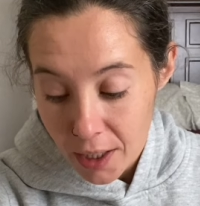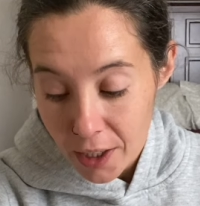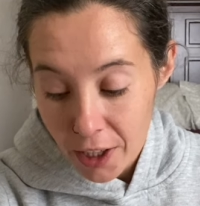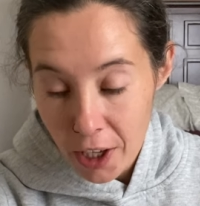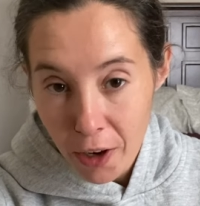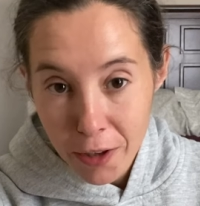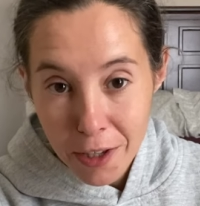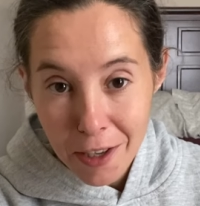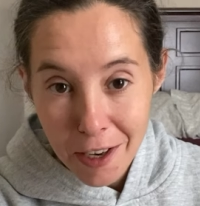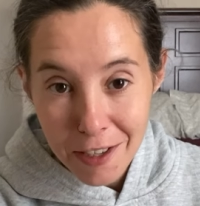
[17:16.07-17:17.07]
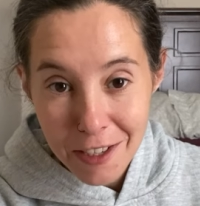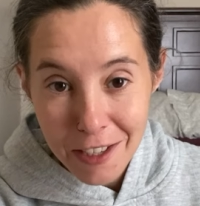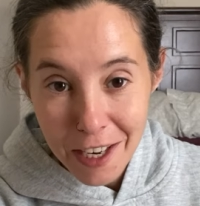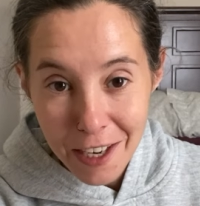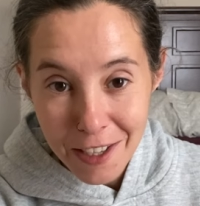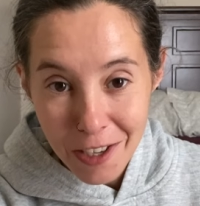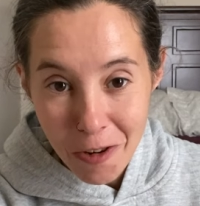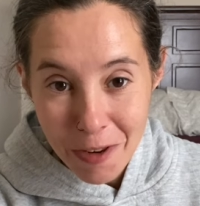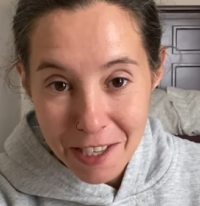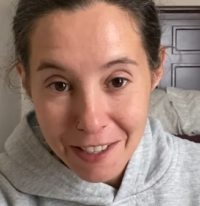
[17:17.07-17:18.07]
You know, a, snake is
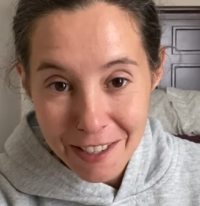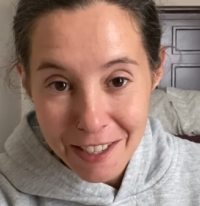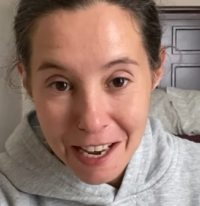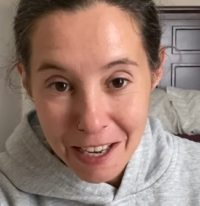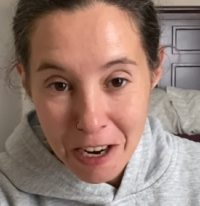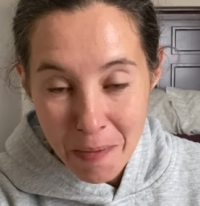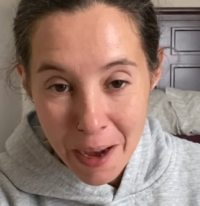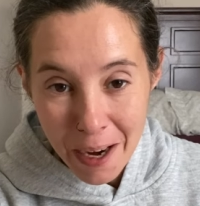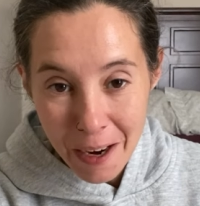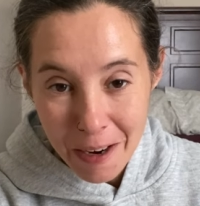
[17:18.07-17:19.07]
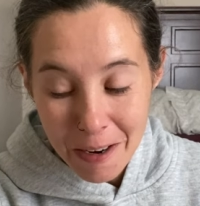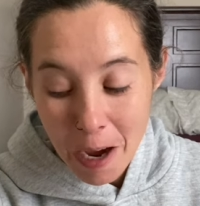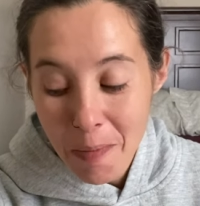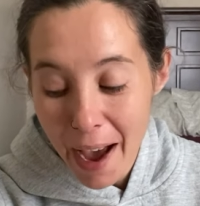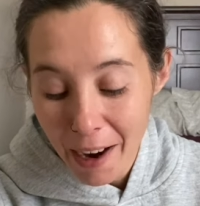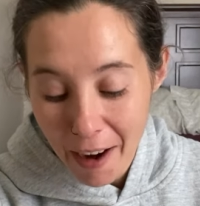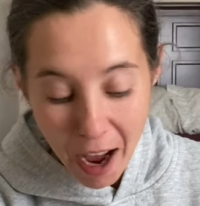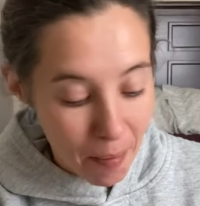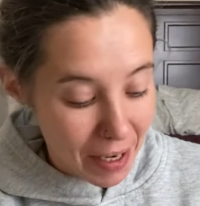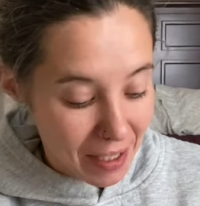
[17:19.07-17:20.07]
always a snake, no matter, no matter
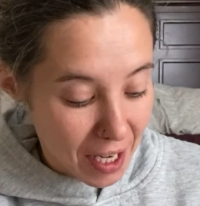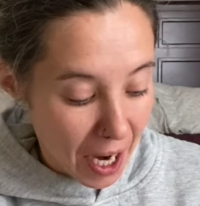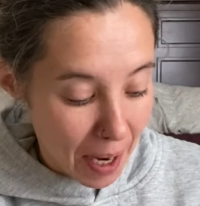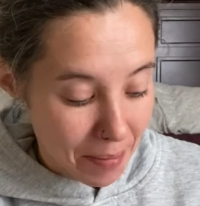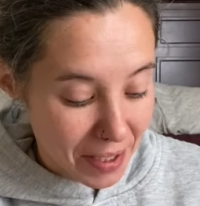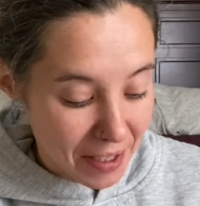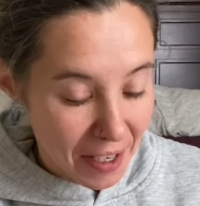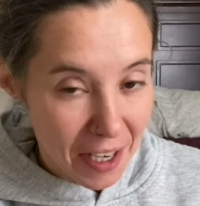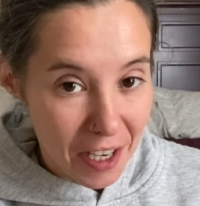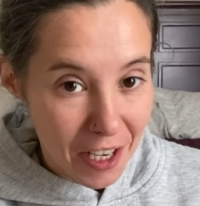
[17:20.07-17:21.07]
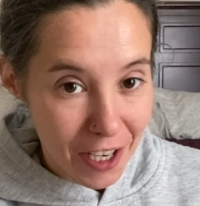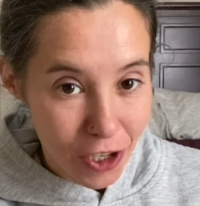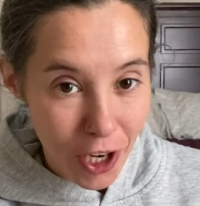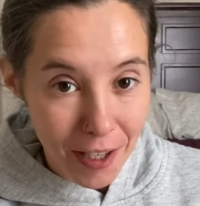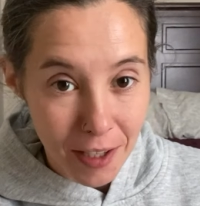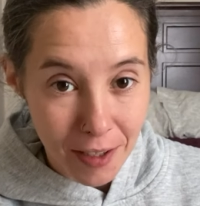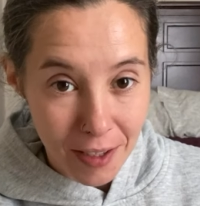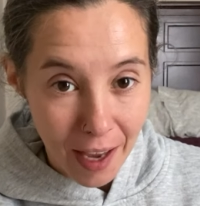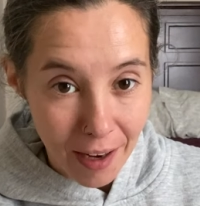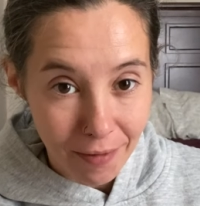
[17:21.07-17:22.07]
how many times it sheds its
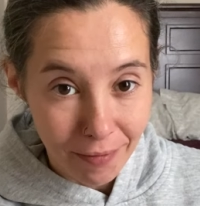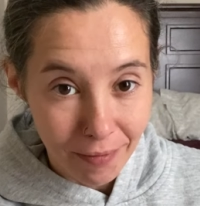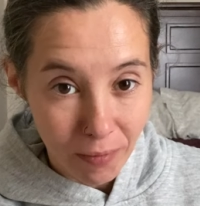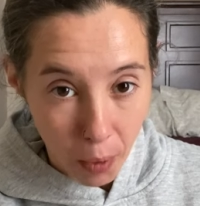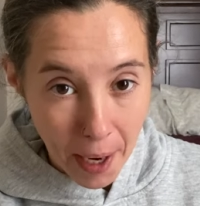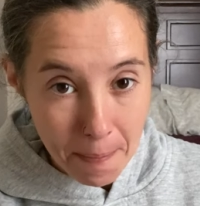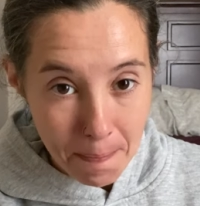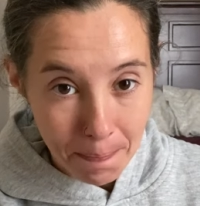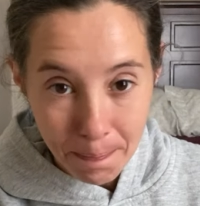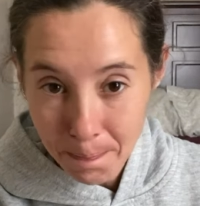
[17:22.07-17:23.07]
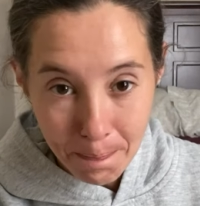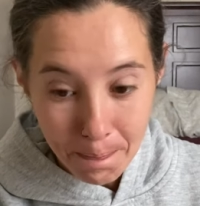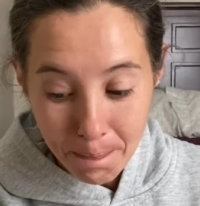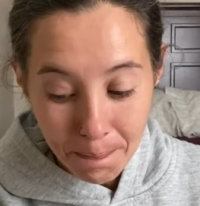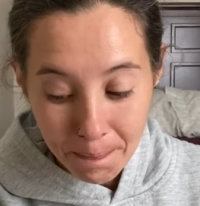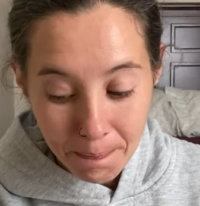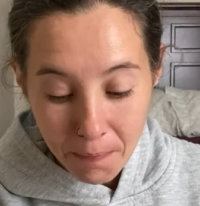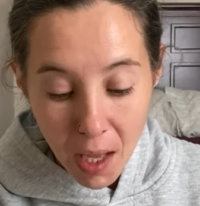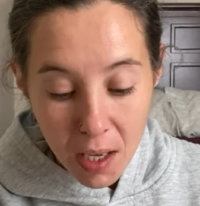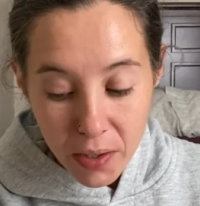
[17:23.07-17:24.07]
skin, right?
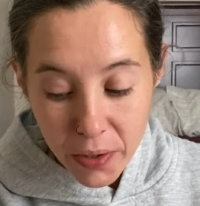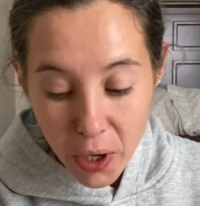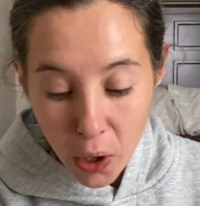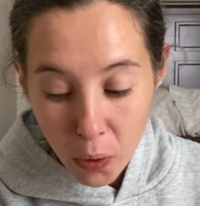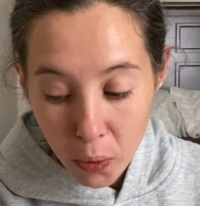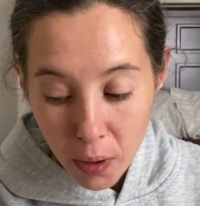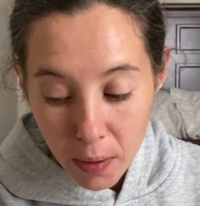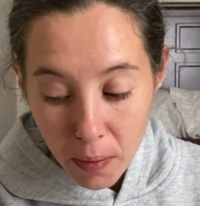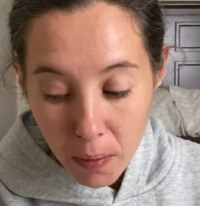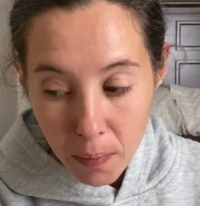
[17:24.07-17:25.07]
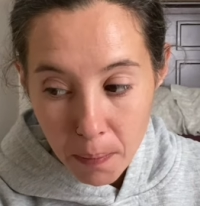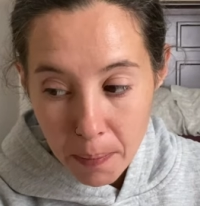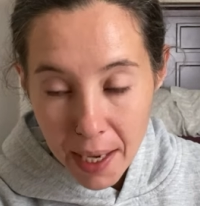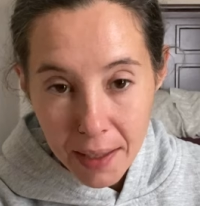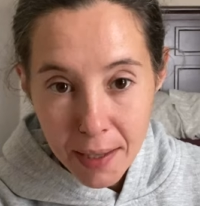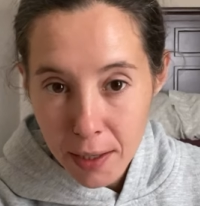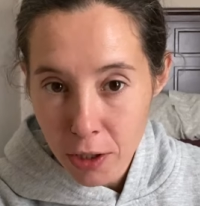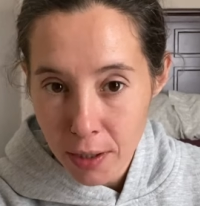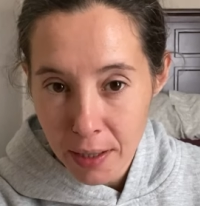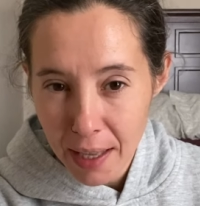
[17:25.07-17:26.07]
So pay
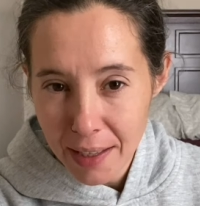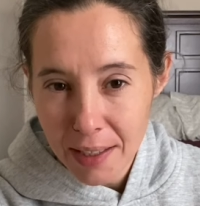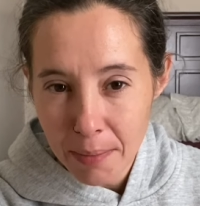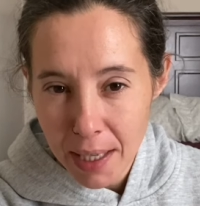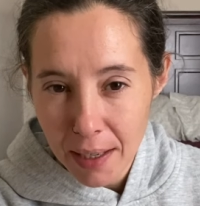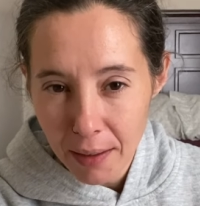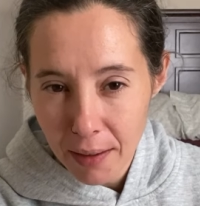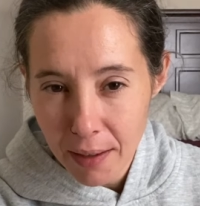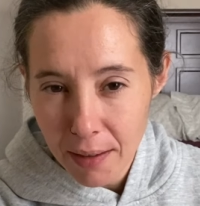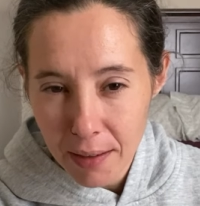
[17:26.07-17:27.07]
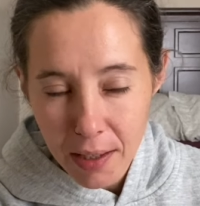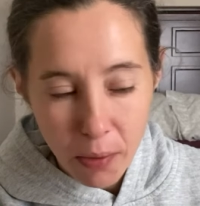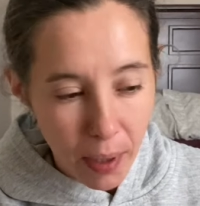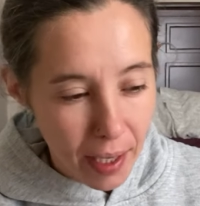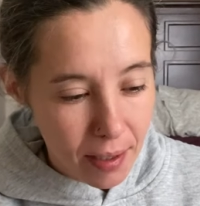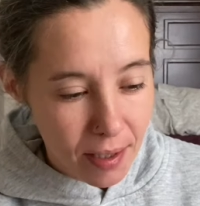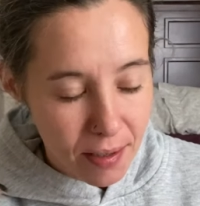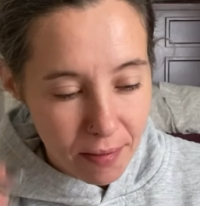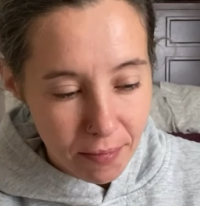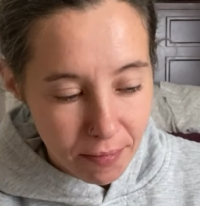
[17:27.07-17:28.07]
attention to that. To me, the way
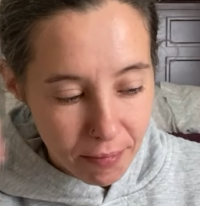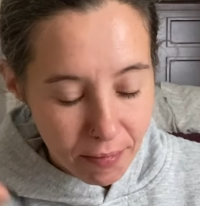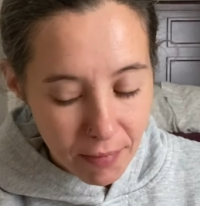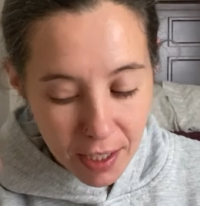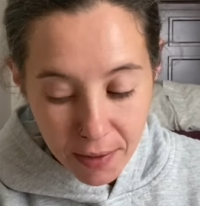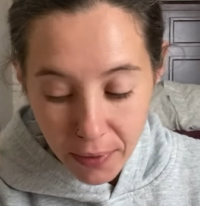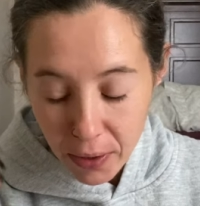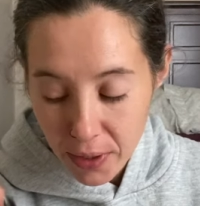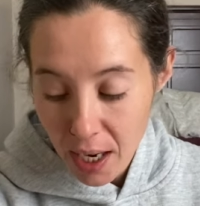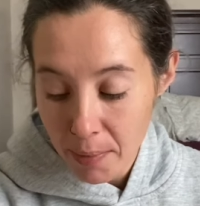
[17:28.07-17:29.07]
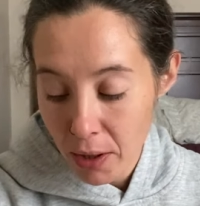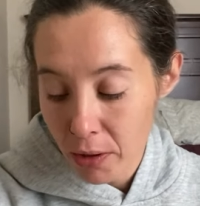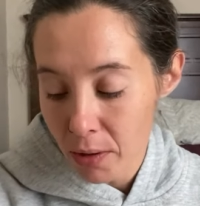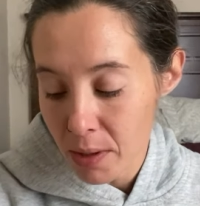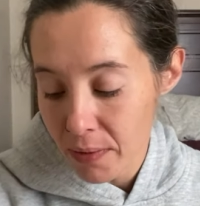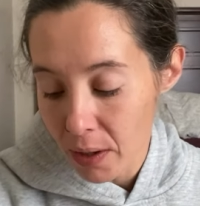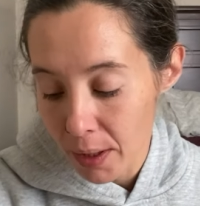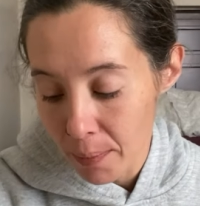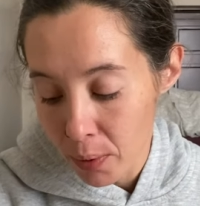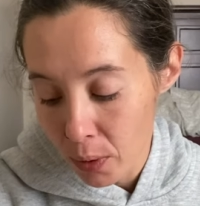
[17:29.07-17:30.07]
this, this feels coming through is very
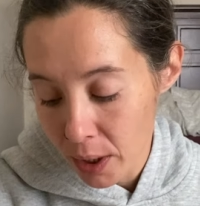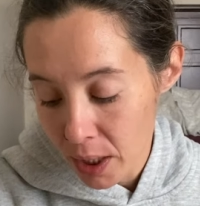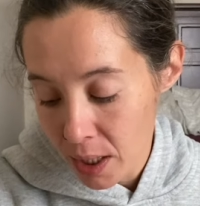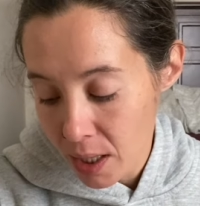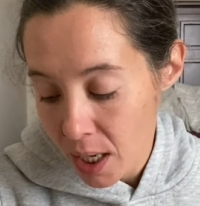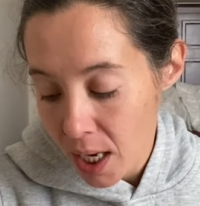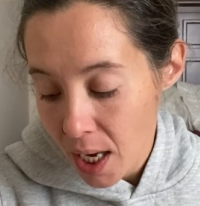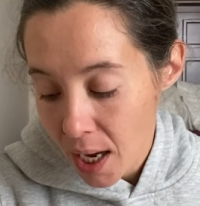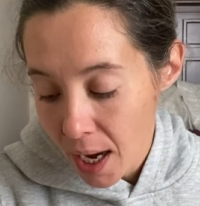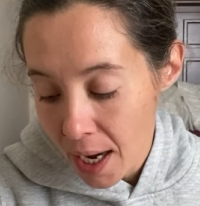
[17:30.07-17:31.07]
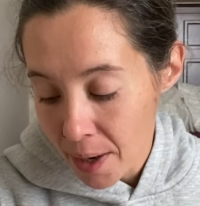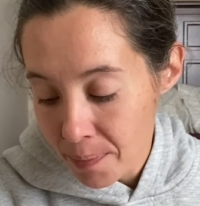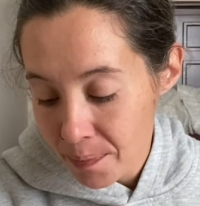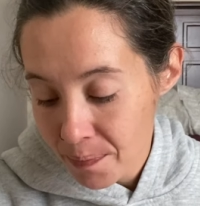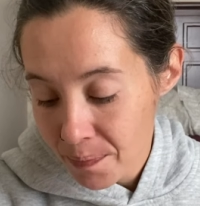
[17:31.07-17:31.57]
important. Um,